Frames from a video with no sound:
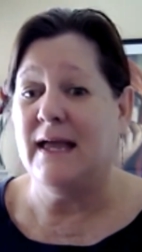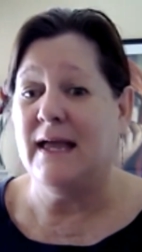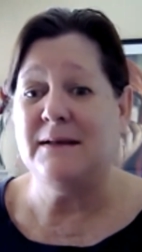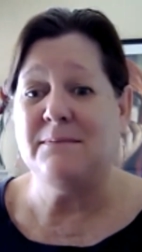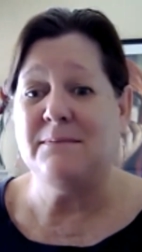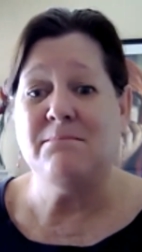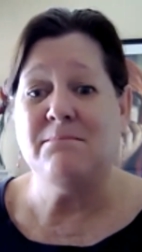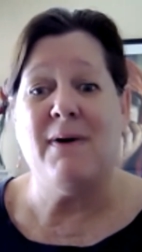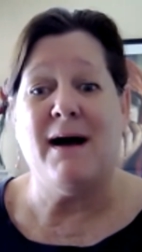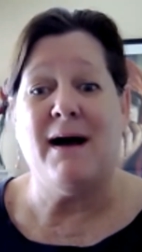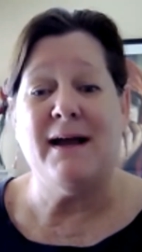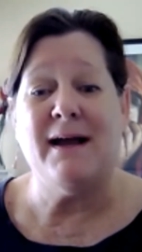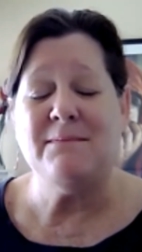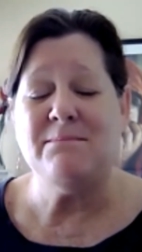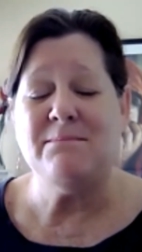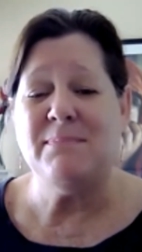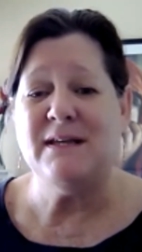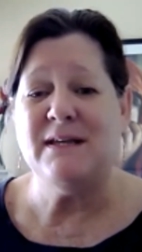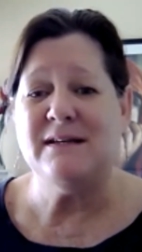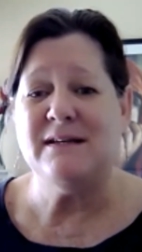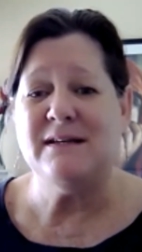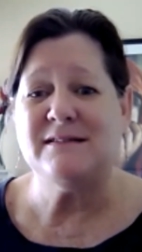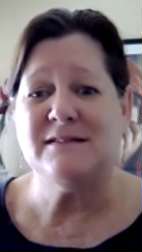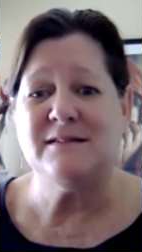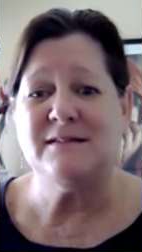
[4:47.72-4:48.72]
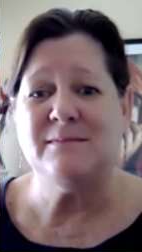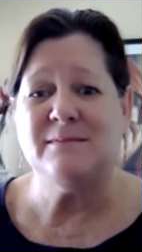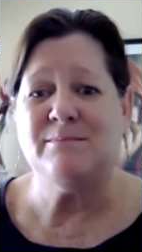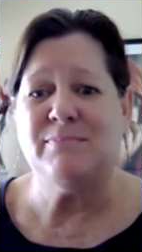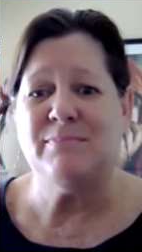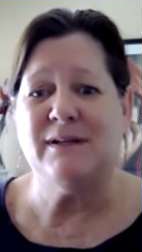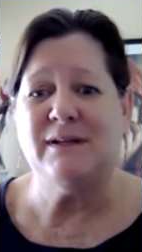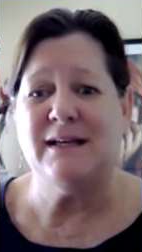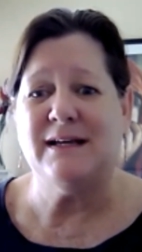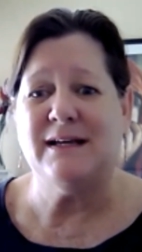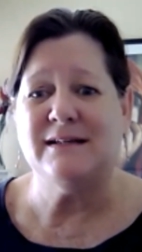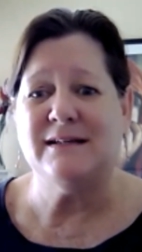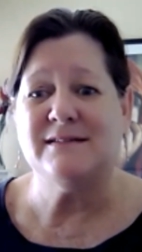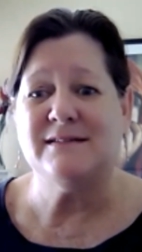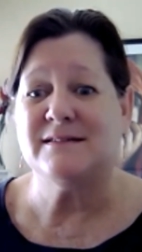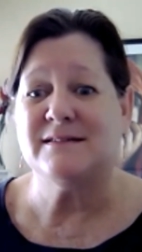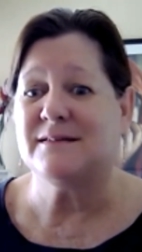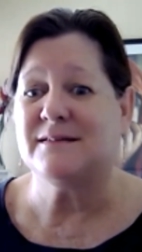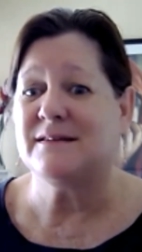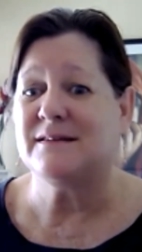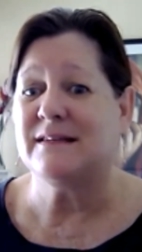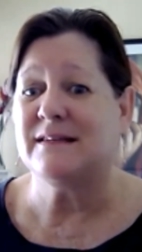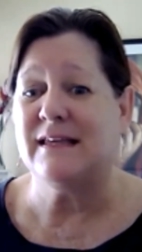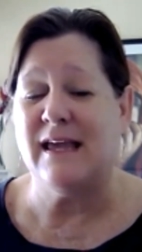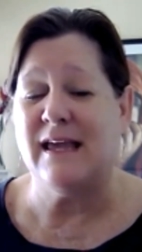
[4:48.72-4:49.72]
It might be as simple as
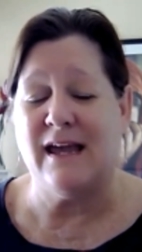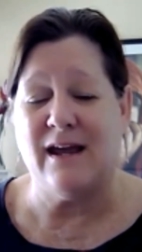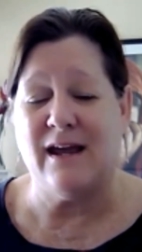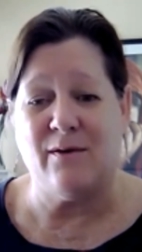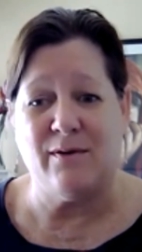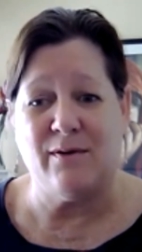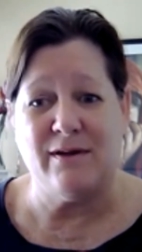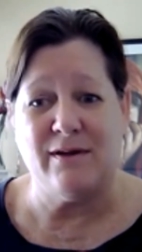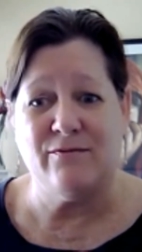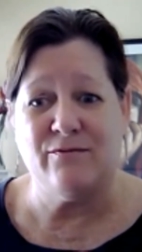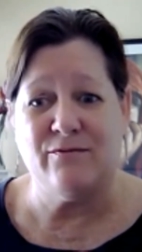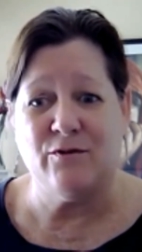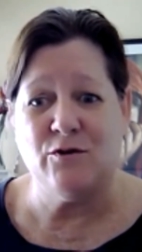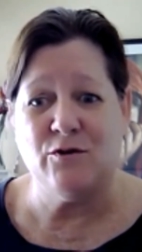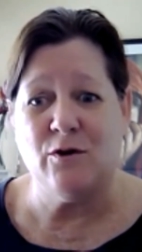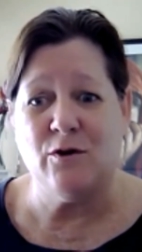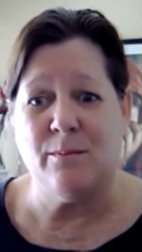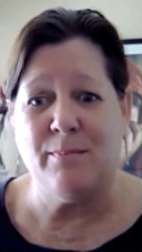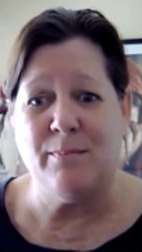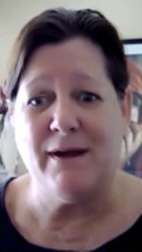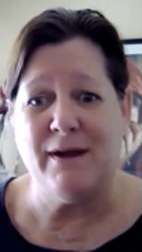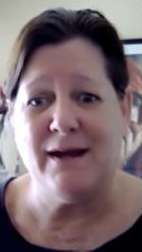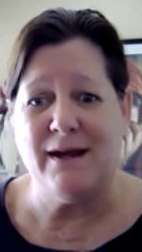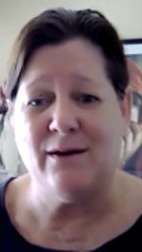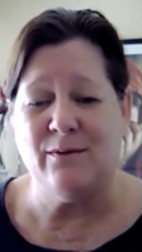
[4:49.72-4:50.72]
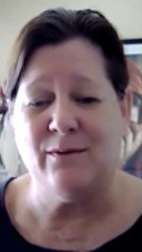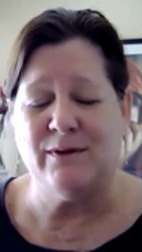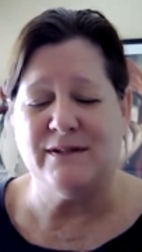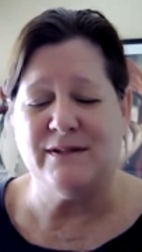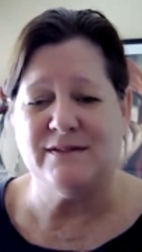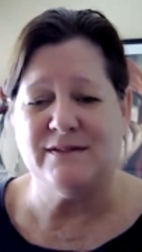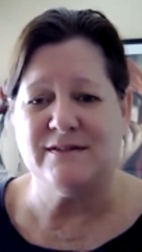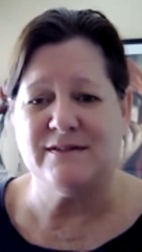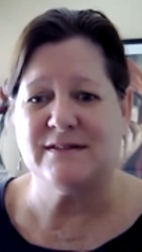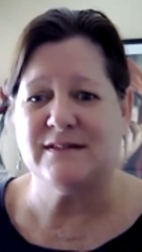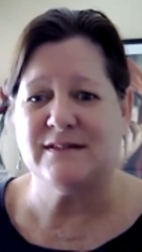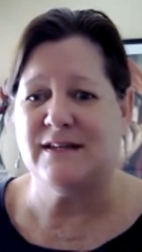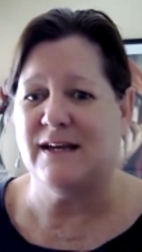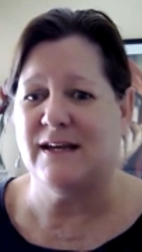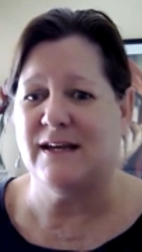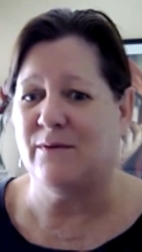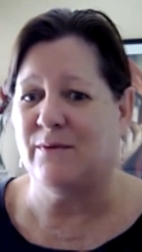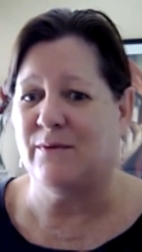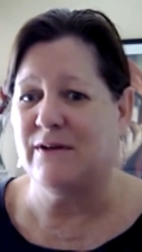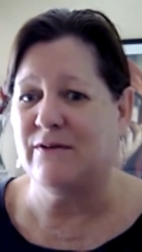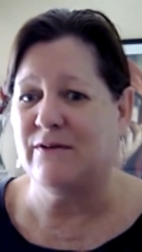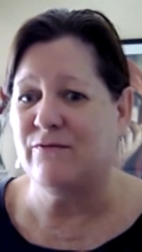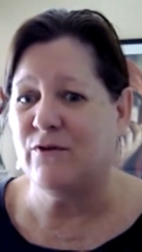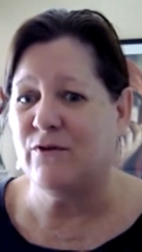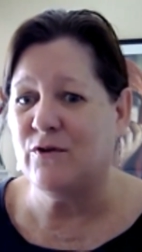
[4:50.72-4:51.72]
caring for your parents,
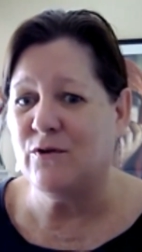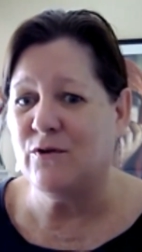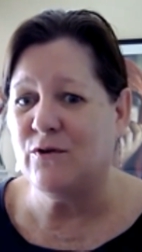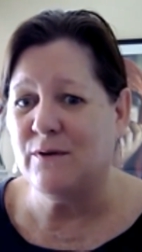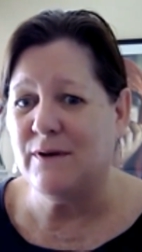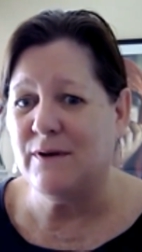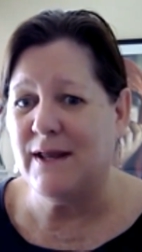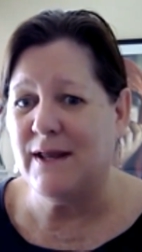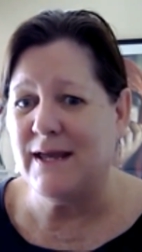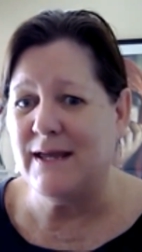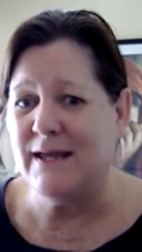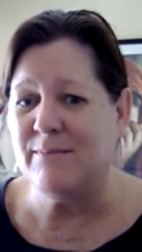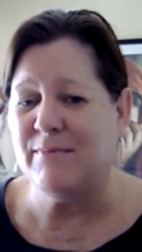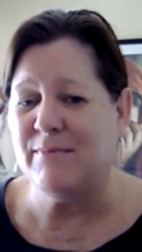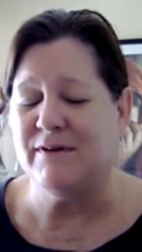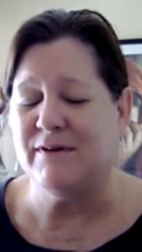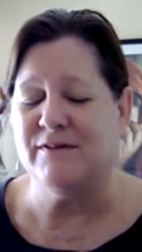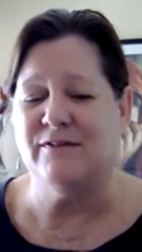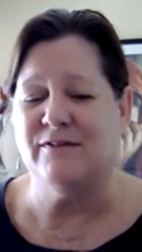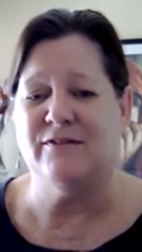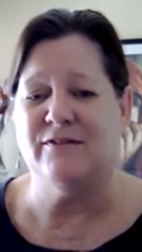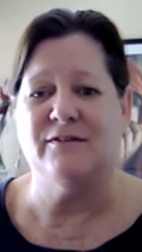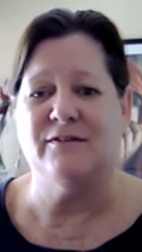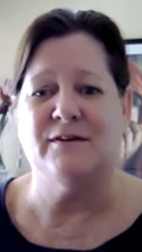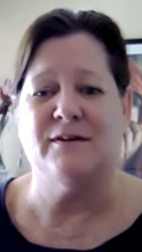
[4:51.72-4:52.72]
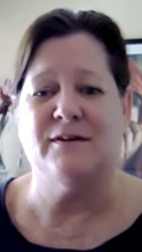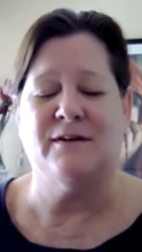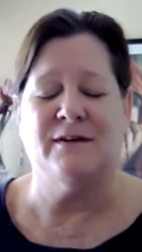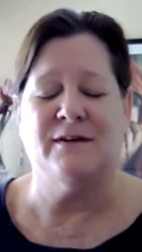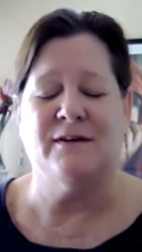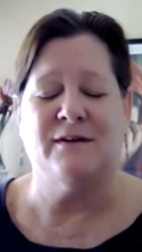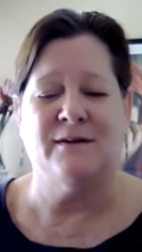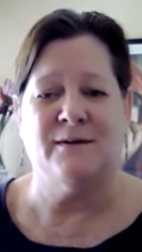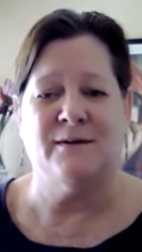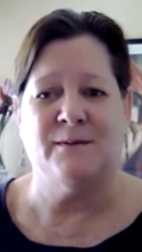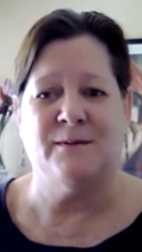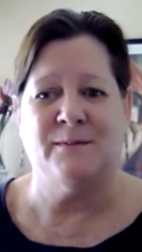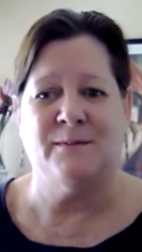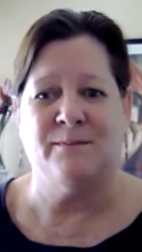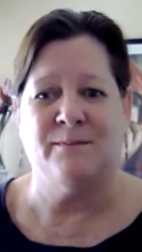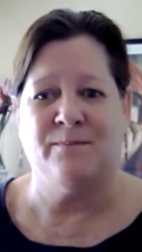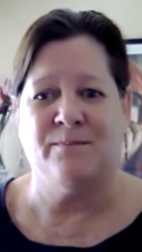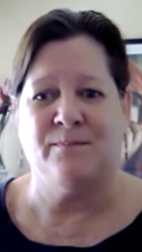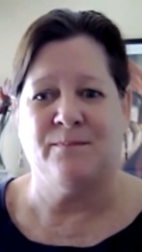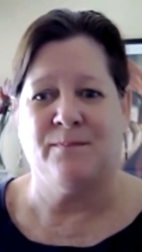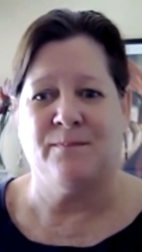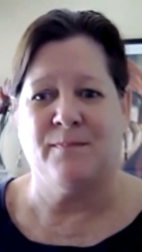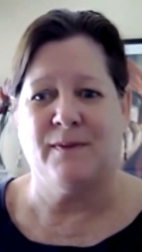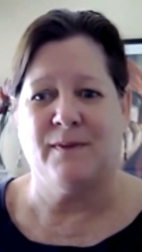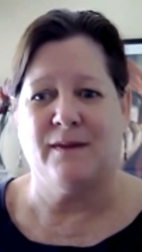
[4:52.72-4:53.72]
caring for your neighbors,
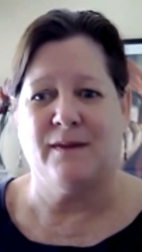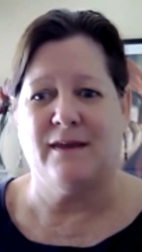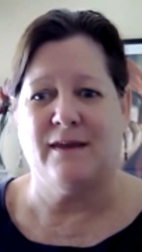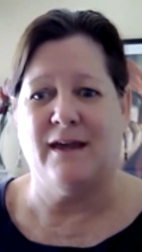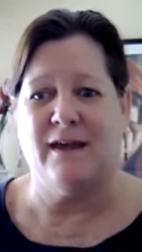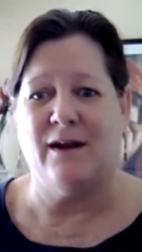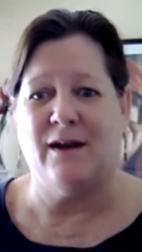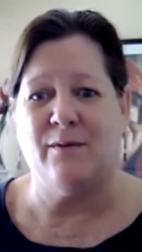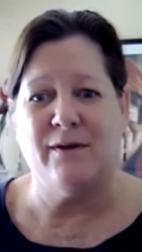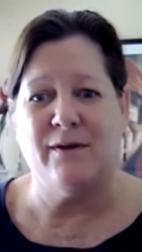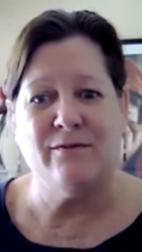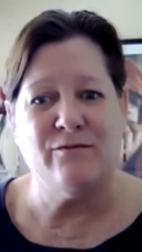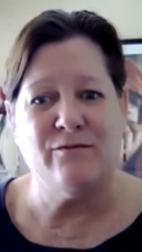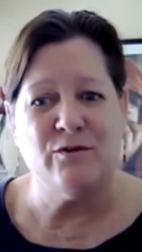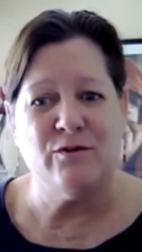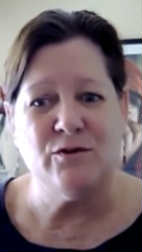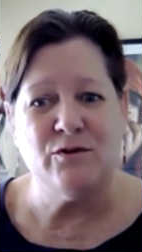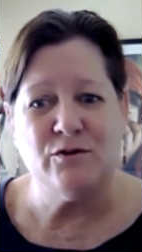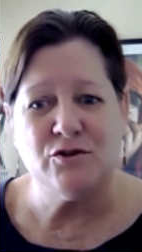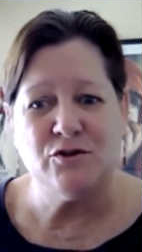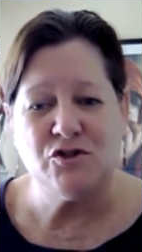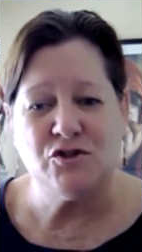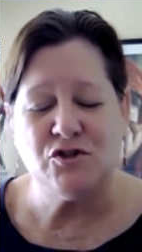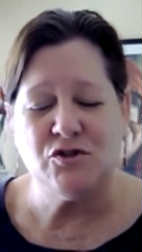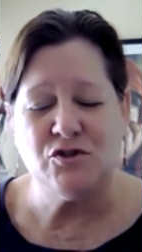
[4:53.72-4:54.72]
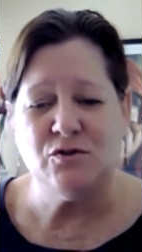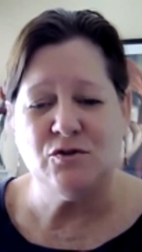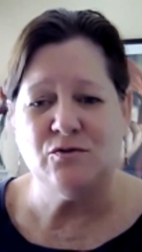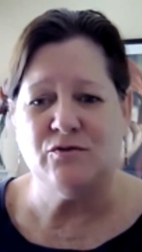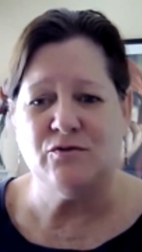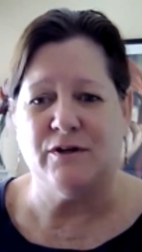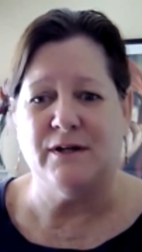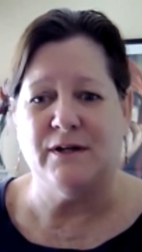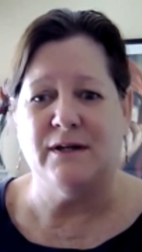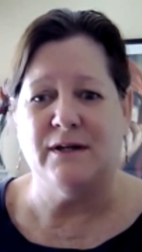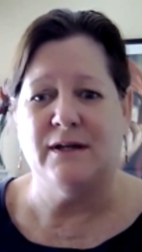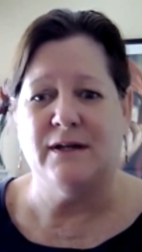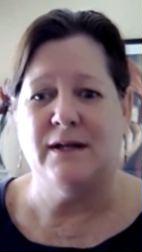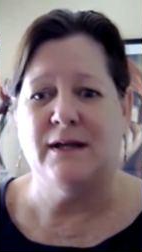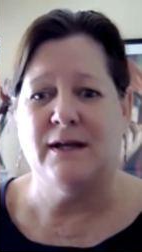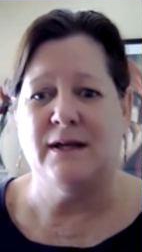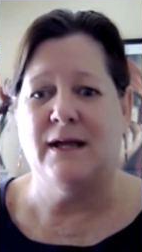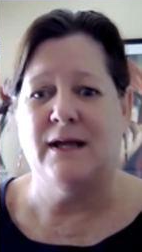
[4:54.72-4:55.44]
caring for your children.